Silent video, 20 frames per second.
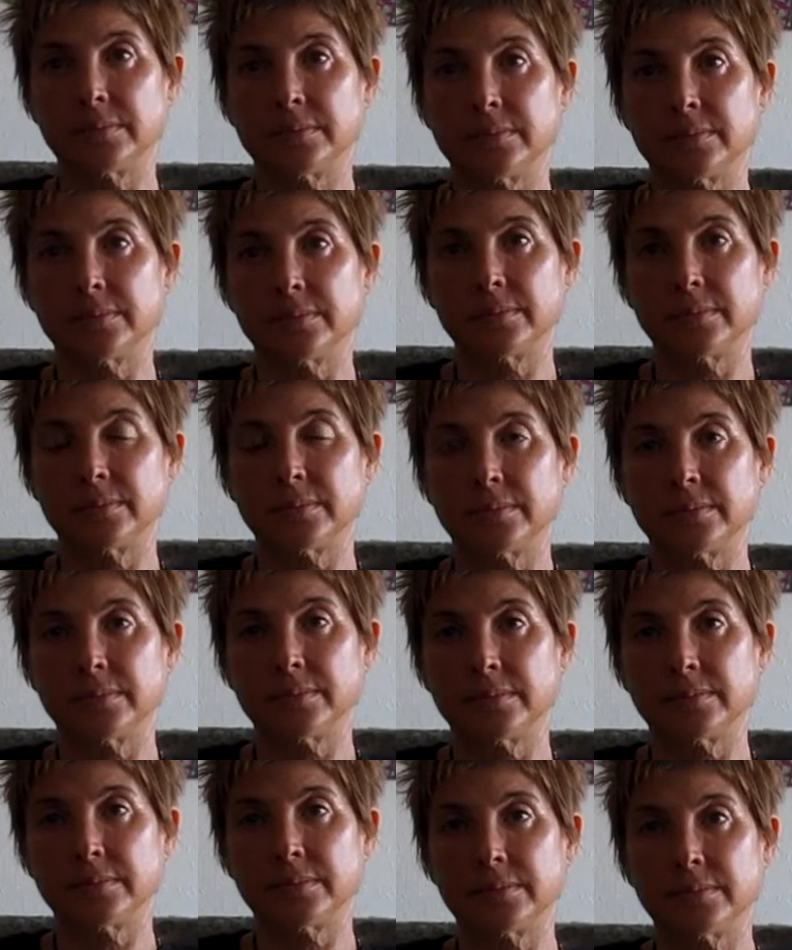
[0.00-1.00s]
to go
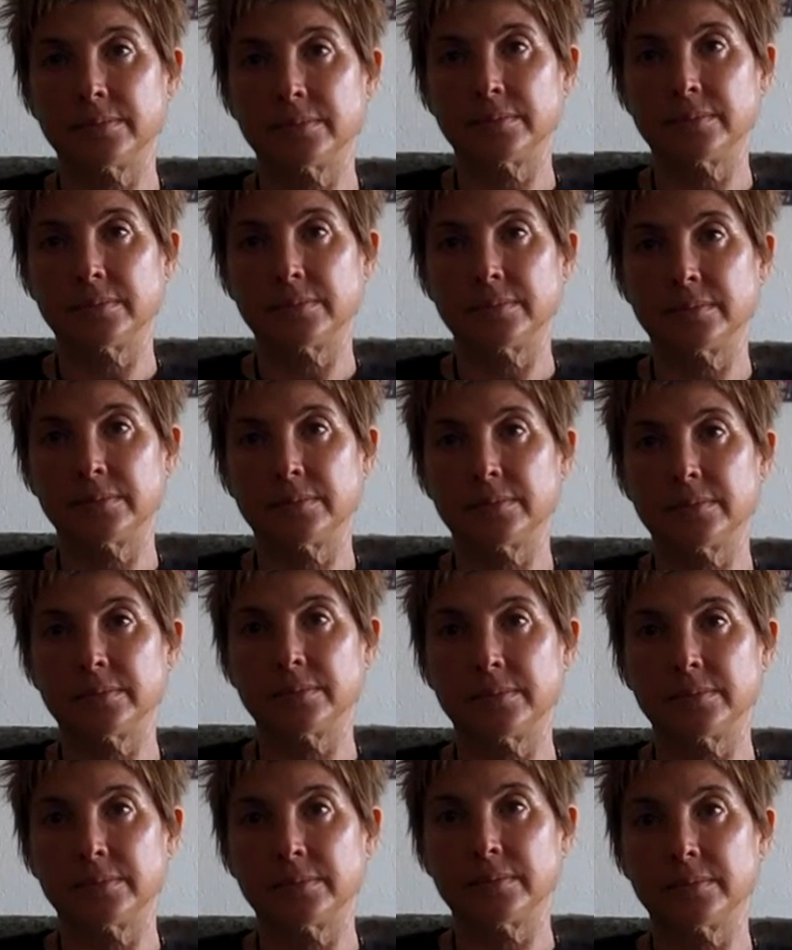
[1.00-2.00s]
to
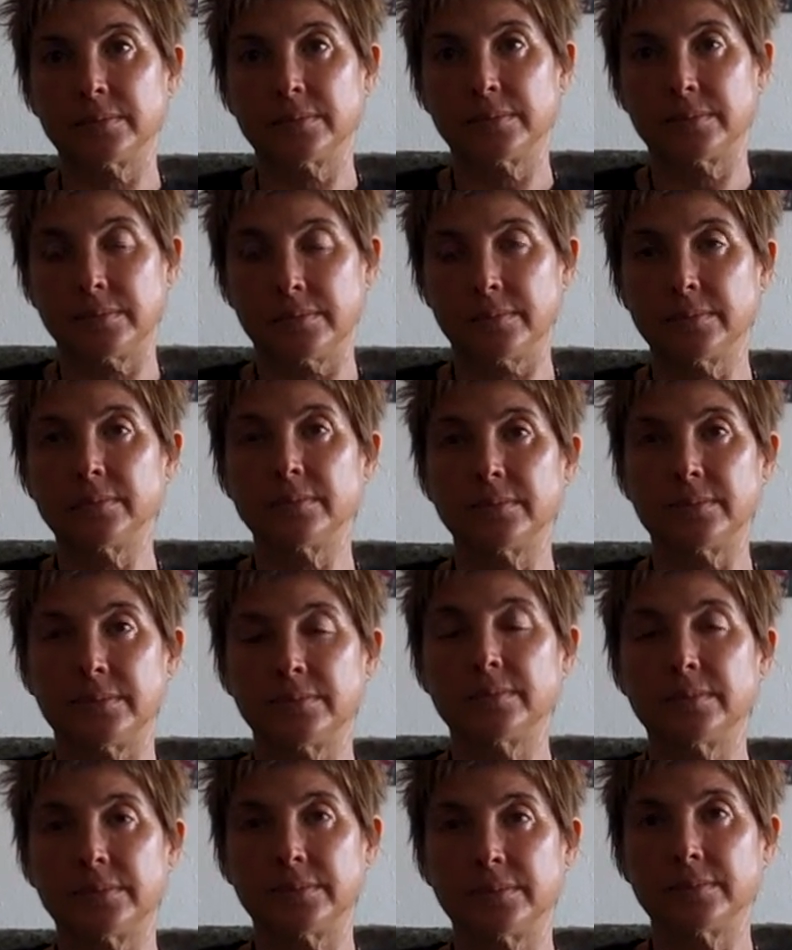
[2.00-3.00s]
Iraq, or to go to
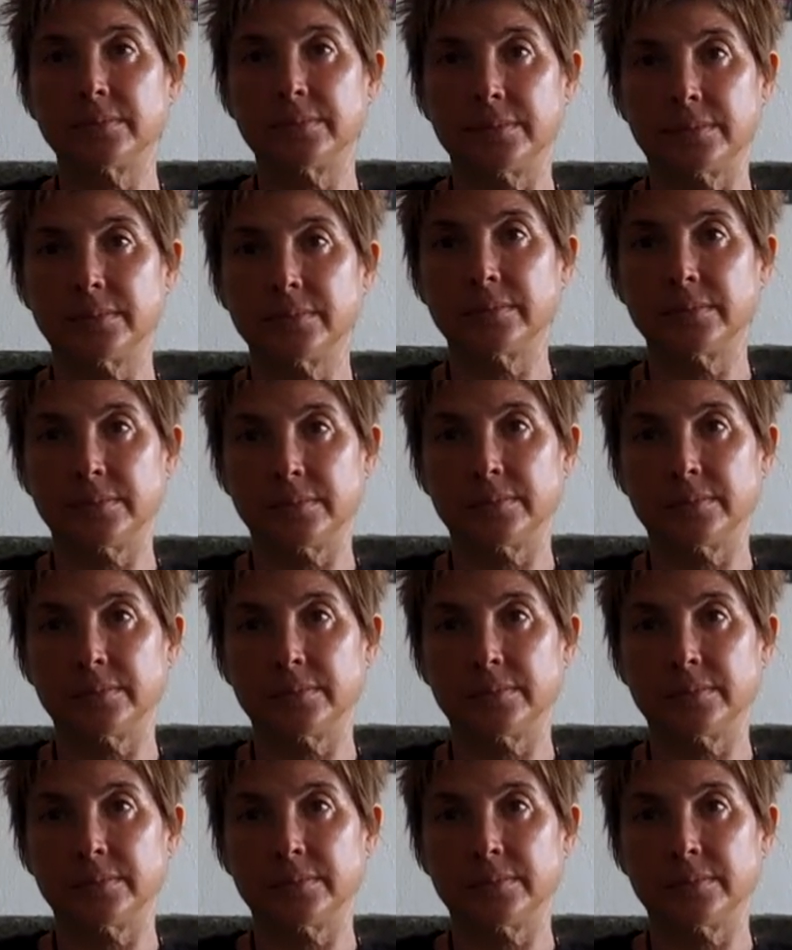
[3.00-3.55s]
Afghanistan,